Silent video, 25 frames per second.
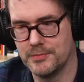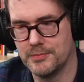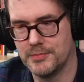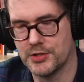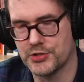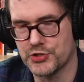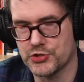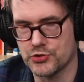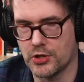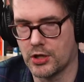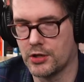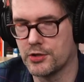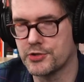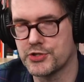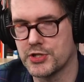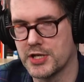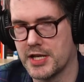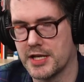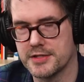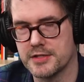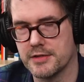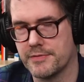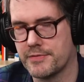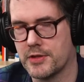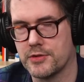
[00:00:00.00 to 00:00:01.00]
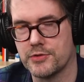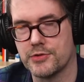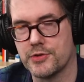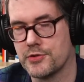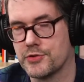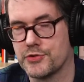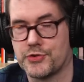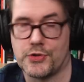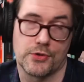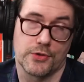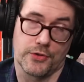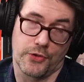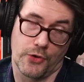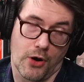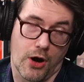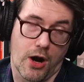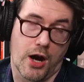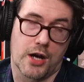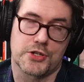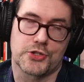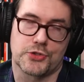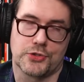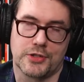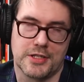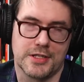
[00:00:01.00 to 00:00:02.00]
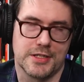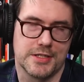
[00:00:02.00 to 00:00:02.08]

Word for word: astrology as if that there, there, there are actually